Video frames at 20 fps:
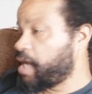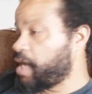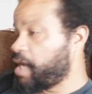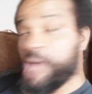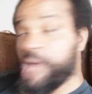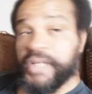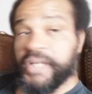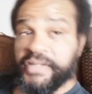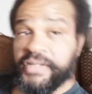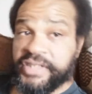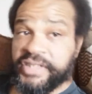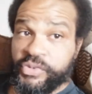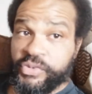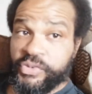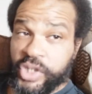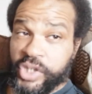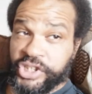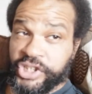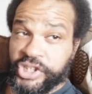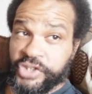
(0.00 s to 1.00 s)
I would love to see
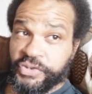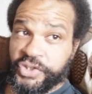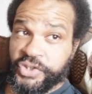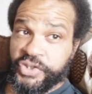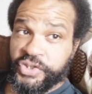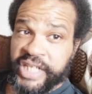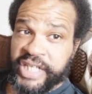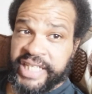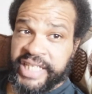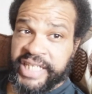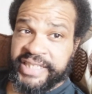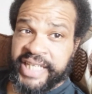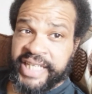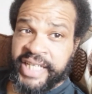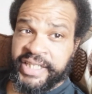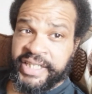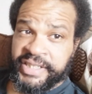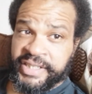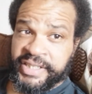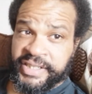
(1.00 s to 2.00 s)
Roy Jones Jr. against
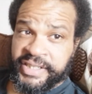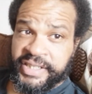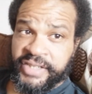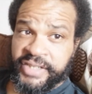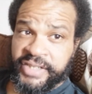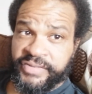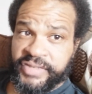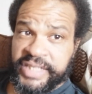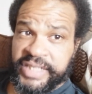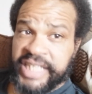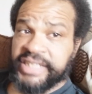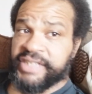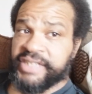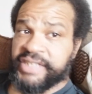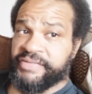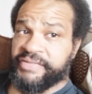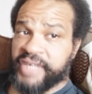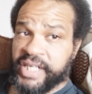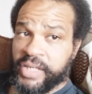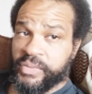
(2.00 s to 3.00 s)
Anderson Silva. That's the
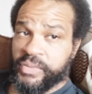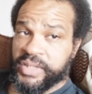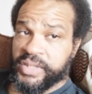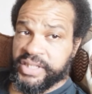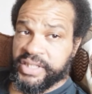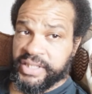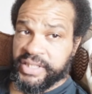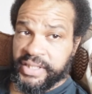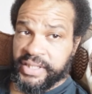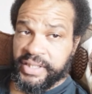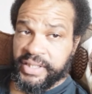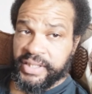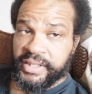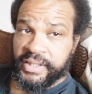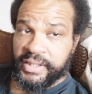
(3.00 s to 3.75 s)
fight I want to see.